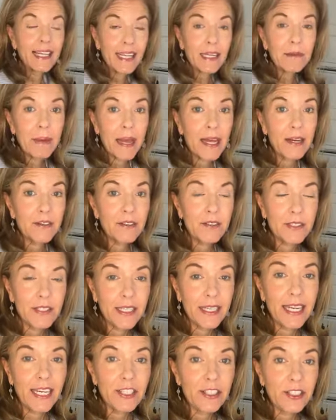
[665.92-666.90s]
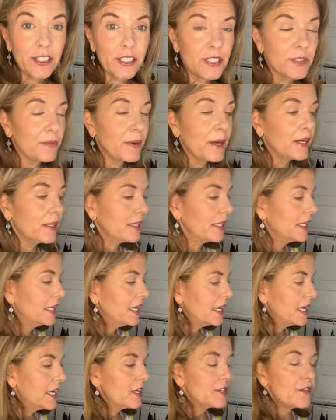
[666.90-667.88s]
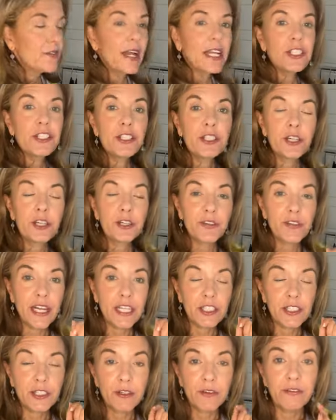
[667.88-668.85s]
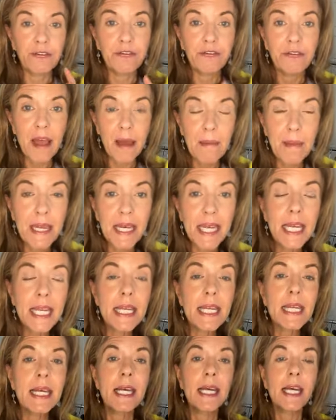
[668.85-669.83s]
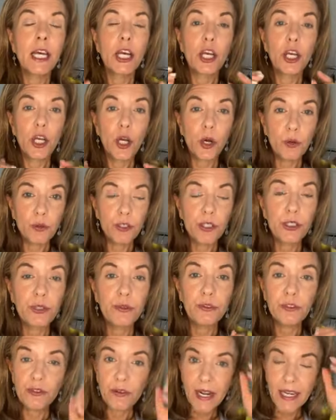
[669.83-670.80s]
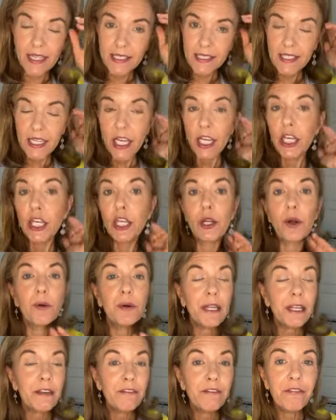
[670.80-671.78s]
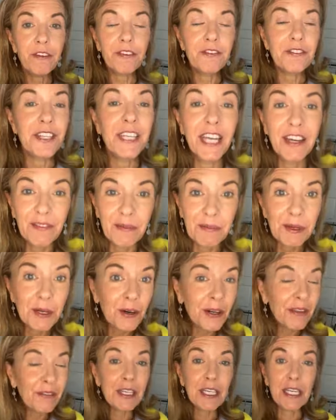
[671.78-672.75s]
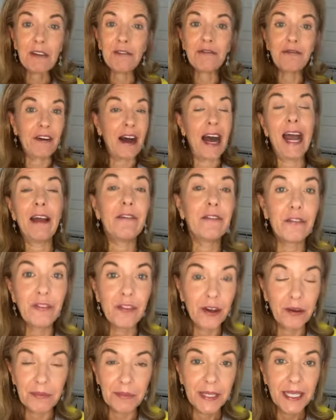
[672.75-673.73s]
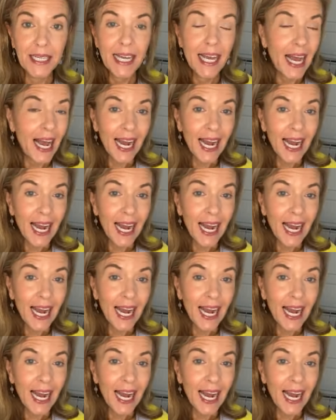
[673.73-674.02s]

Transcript: it. I like patterns occasionally as well. So that's your, that's your feminine go-to dress. You don't need 50 of them. You don't even need five of them.